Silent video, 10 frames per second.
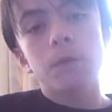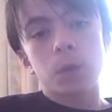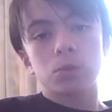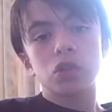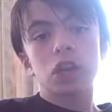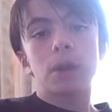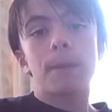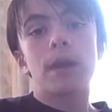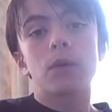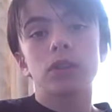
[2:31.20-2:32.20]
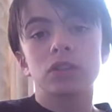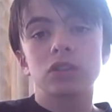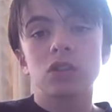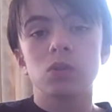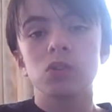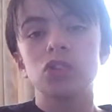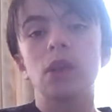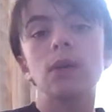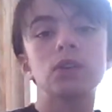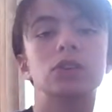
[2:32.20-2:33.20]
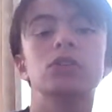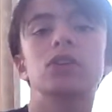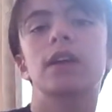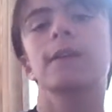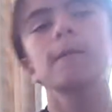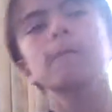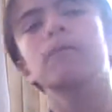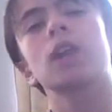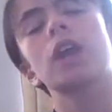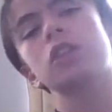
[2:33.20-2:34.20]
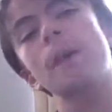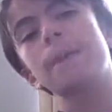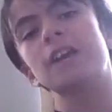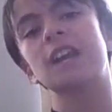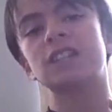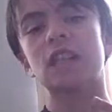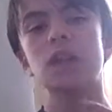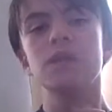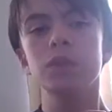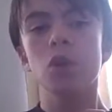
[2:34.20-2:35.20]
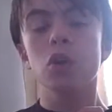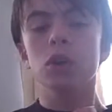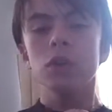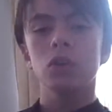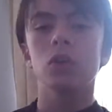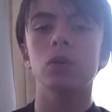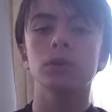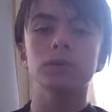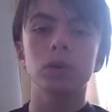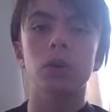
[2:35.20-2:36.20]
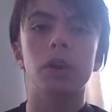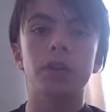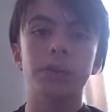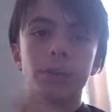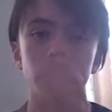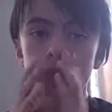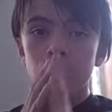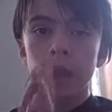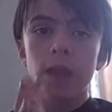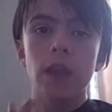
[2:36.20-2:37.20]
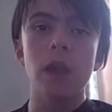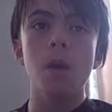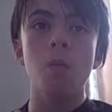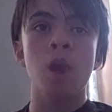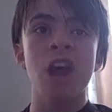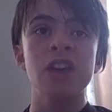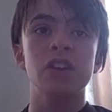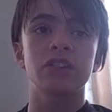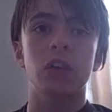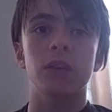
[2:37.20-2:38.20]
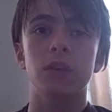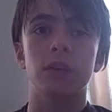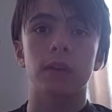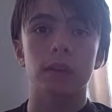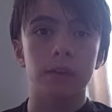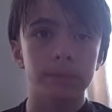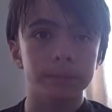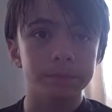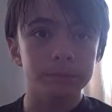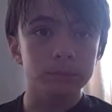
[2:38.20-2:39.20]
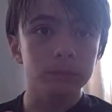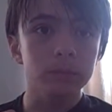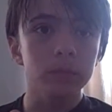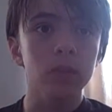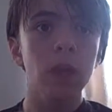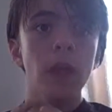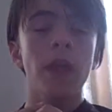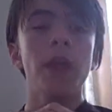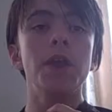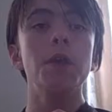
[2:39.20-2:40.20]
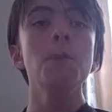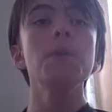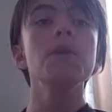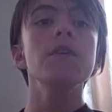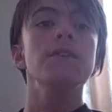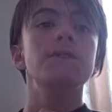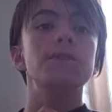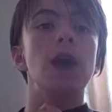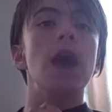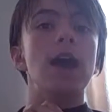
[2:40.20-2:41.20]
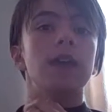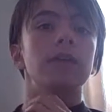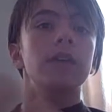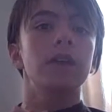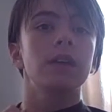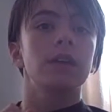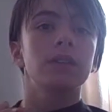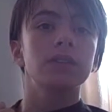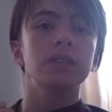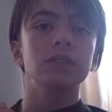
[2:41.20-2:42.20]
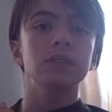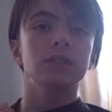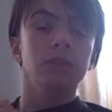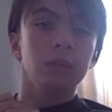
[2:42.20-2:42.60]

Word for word: from Shady Penguin, so shout out to you, Shady. I thought it'd be nice to have your rule or whatever in my Nuzlocke variant. Number five. This is